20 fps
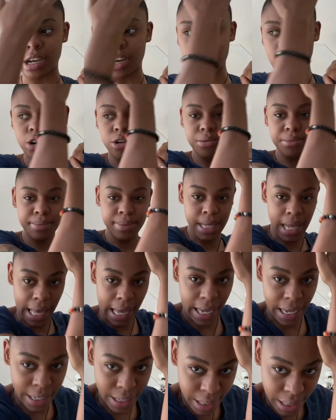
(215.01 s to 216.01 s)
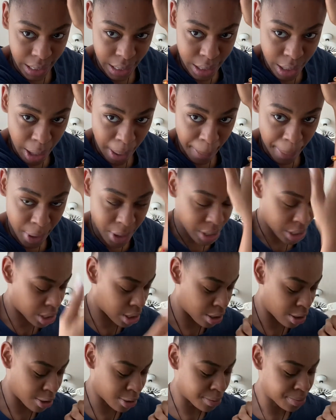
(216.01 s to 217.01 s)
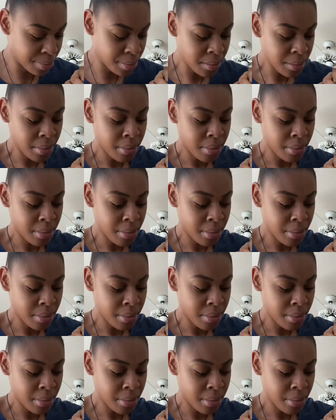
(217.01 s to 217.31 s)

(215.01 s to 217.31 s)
combs like underneath the ponytail